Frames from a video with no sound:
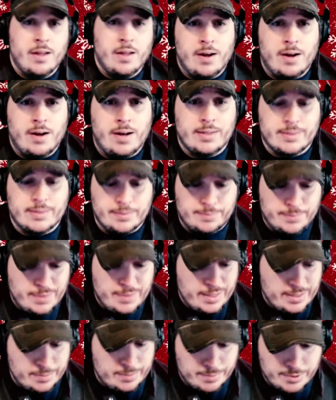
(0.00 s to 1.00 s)
Awesome.
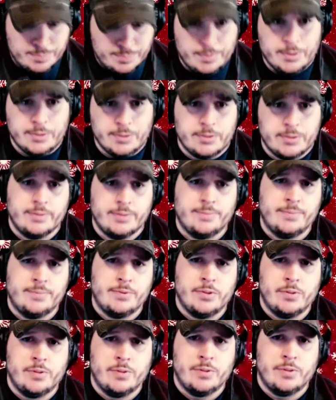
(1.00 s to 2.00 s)
Thanks, Bespoke.
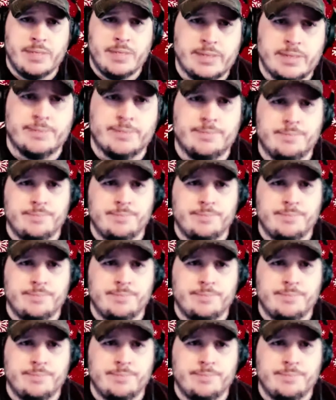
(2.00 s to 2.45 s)
You're amazing.